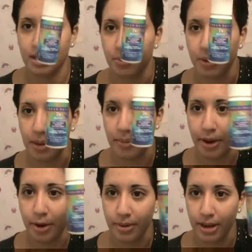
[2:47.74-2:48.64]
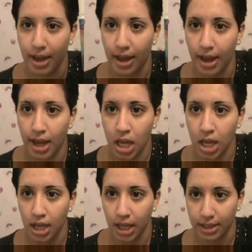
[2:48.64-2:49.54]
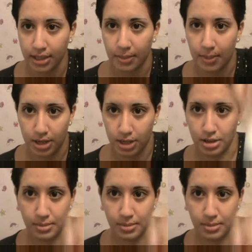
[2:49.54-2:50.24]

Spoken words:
Spray by Urban Decay. It's like magic in a